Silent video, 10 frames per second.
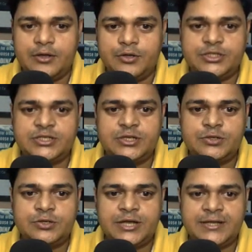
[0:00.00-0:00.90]
you just need
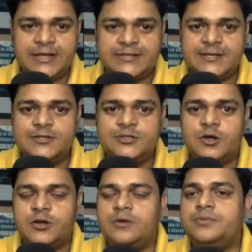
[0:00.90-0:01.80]
to take the
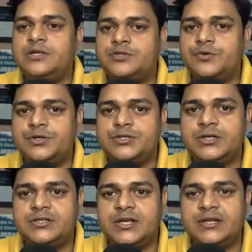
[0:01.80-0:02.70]
screenshot of these
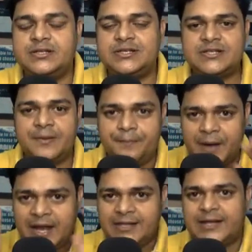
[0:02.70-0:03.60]
questions and just
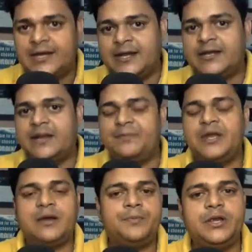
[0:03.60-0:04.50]
compile the data and
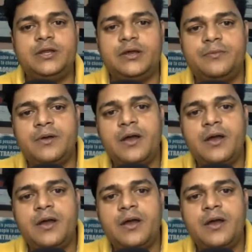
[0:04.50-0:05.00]
make a pdf